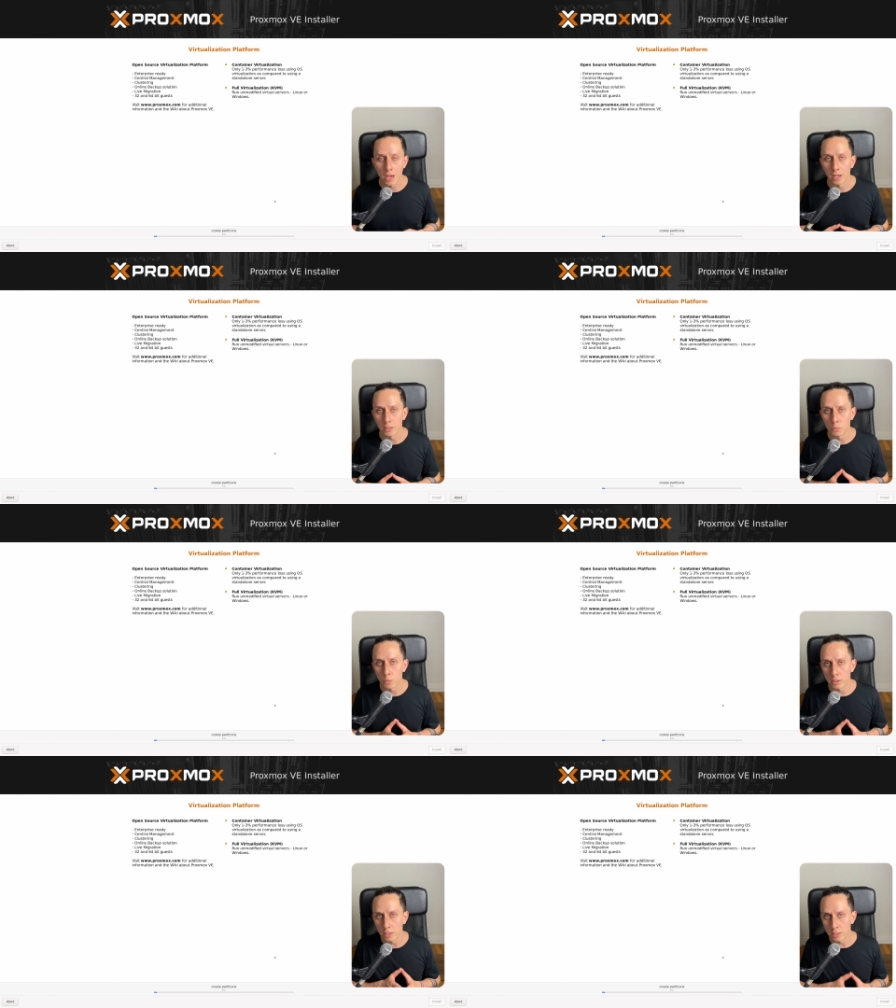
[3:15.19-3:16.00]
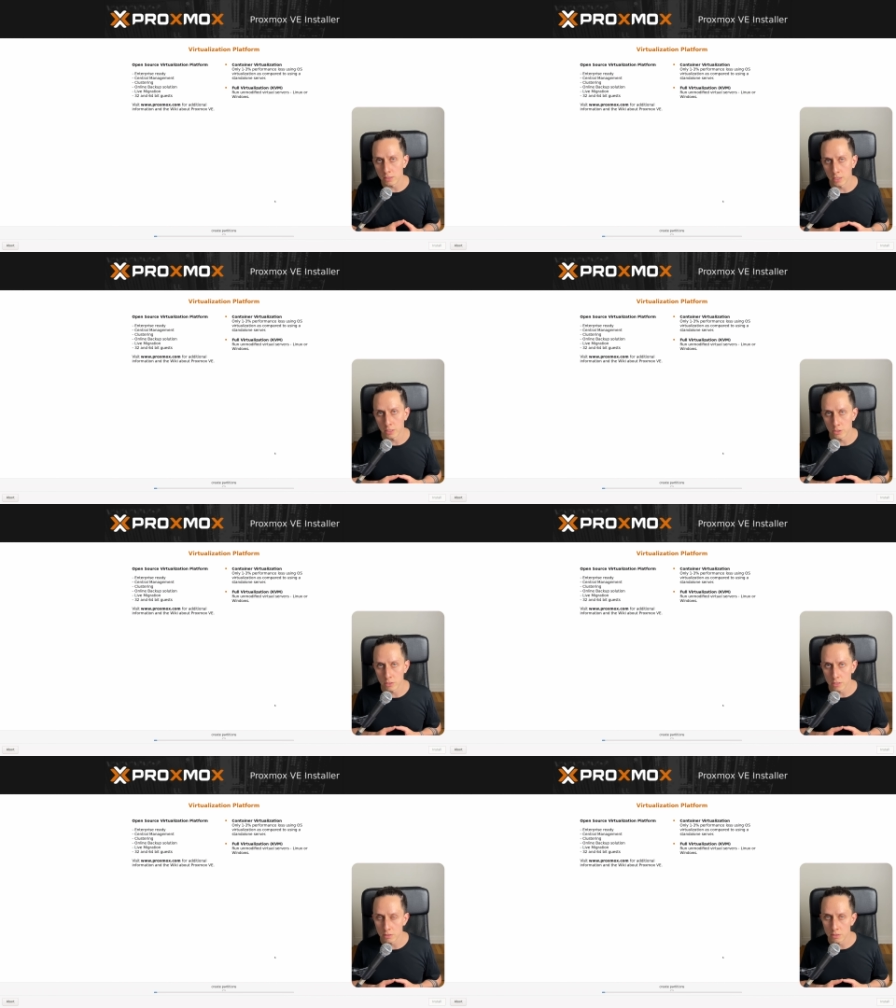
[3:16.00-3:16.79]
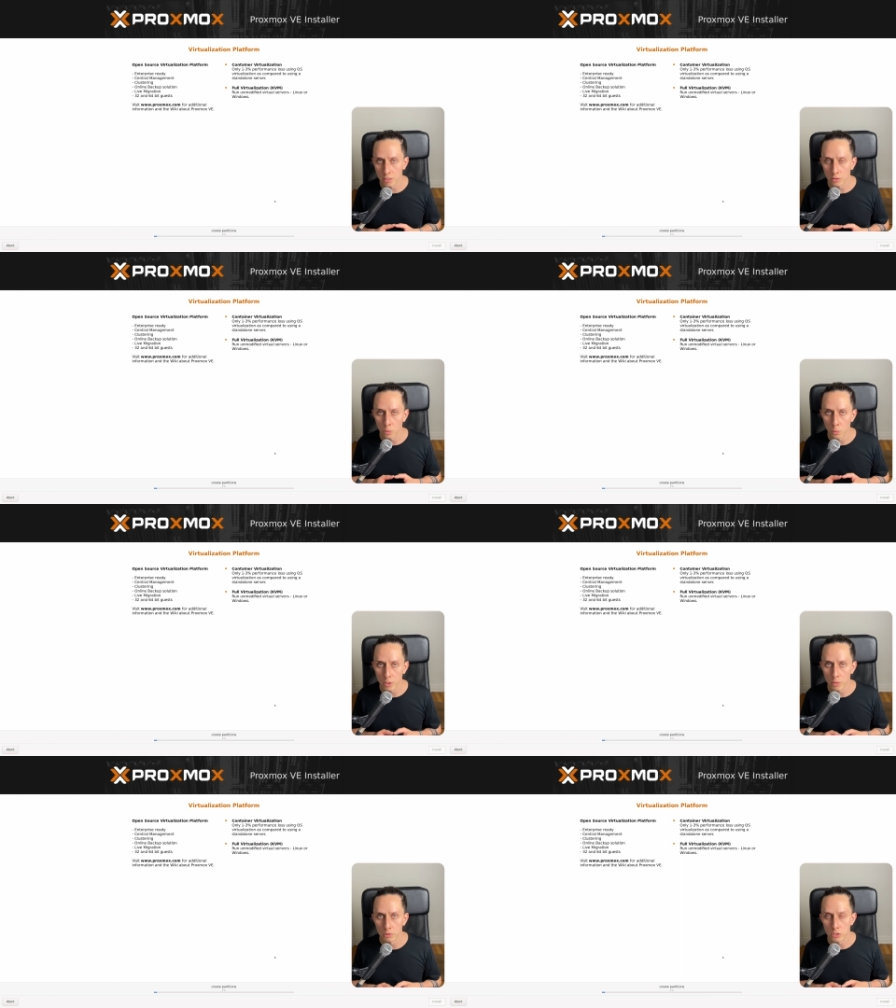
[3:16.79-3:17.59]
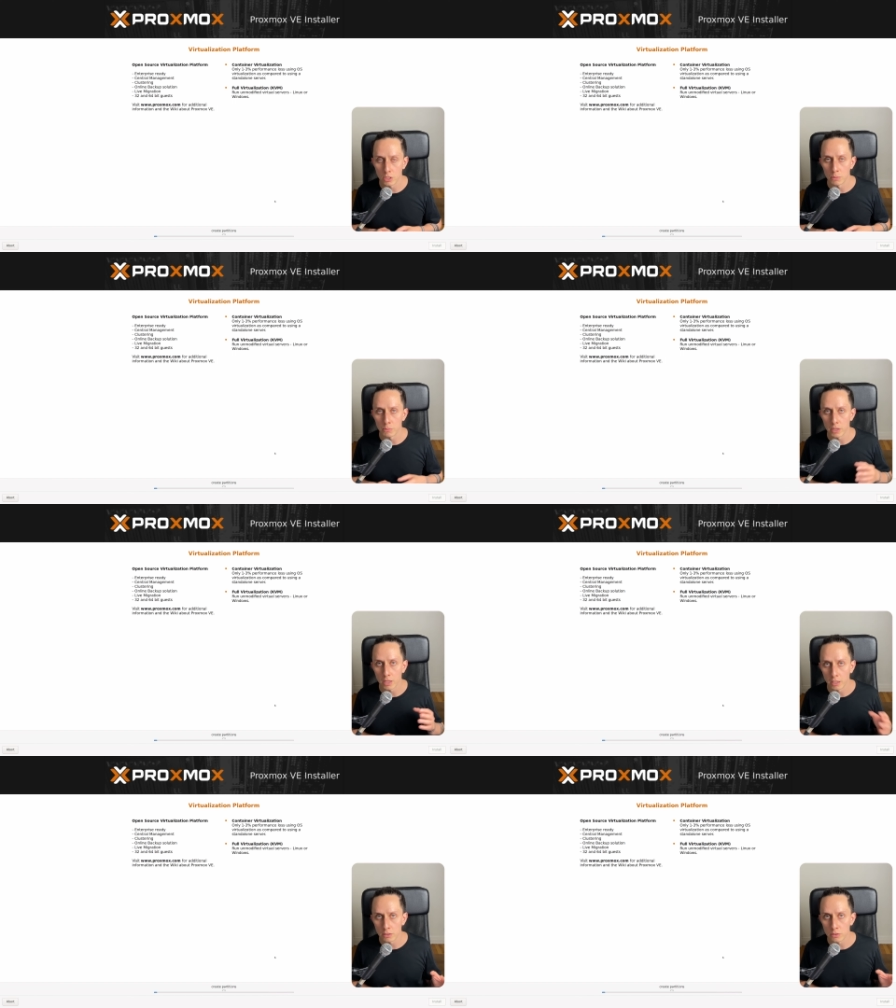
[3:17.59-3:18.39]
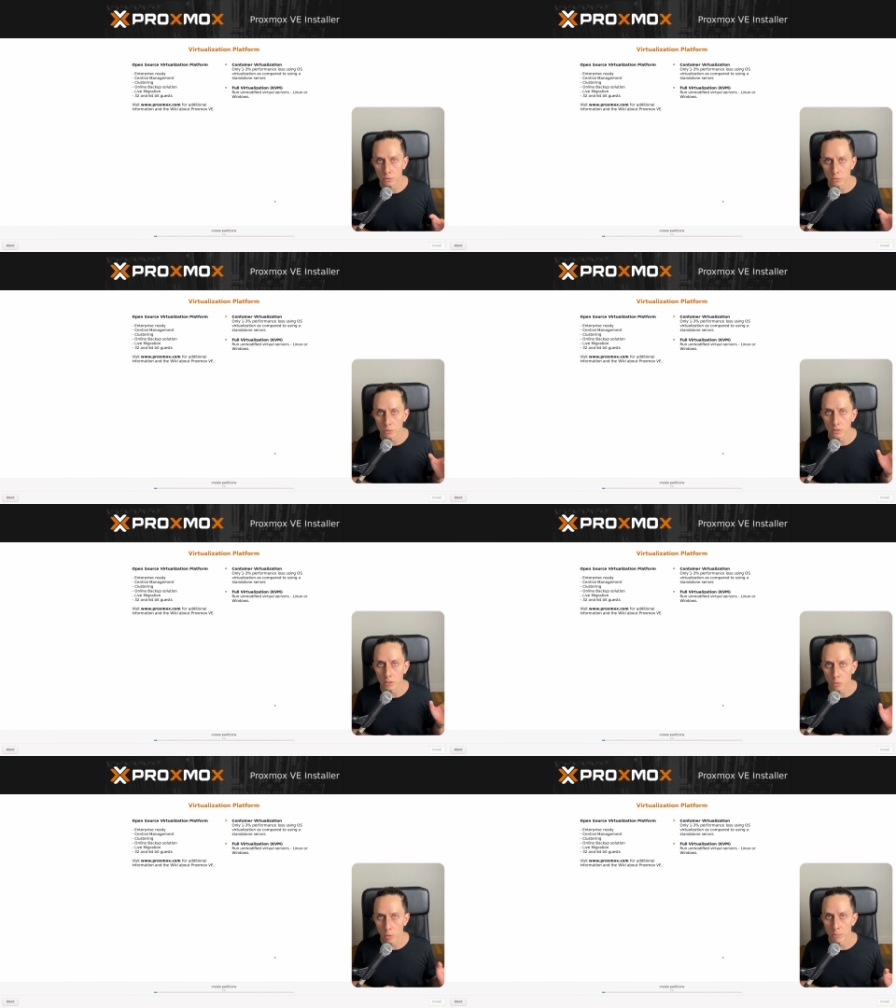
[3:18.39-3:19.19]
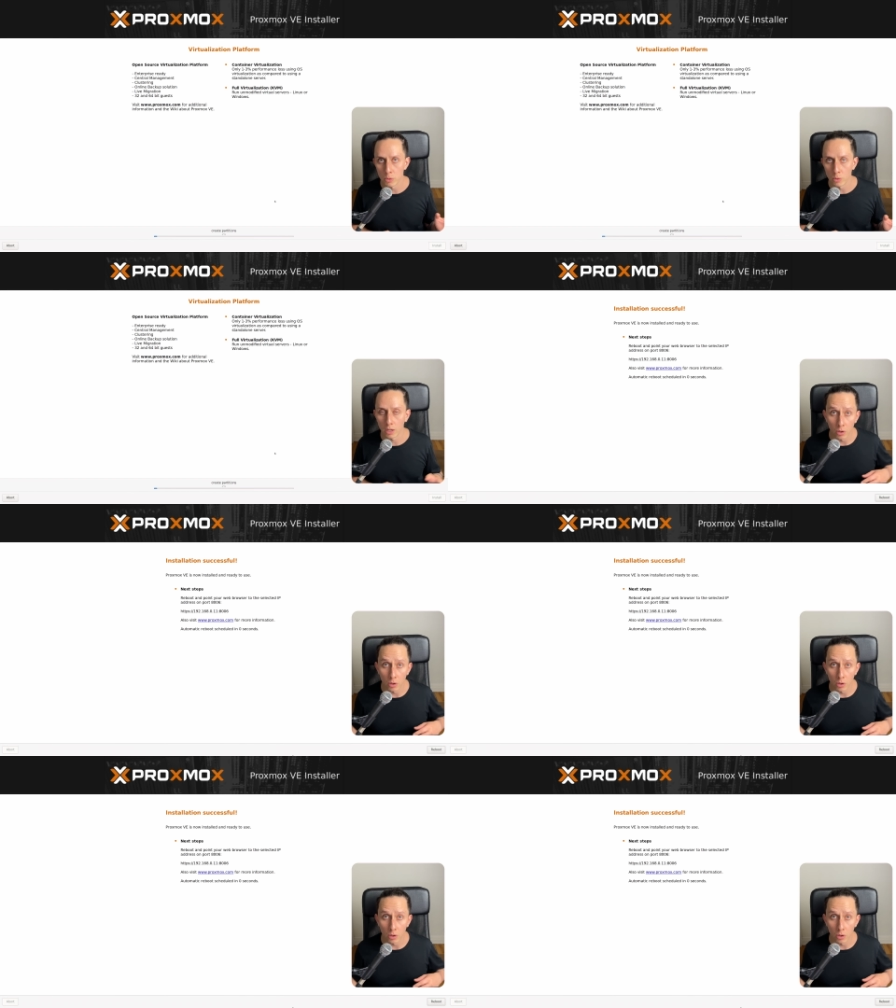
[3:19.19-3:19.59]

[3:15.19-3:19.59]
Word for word: And when the installation is done, we will jump into the web UI.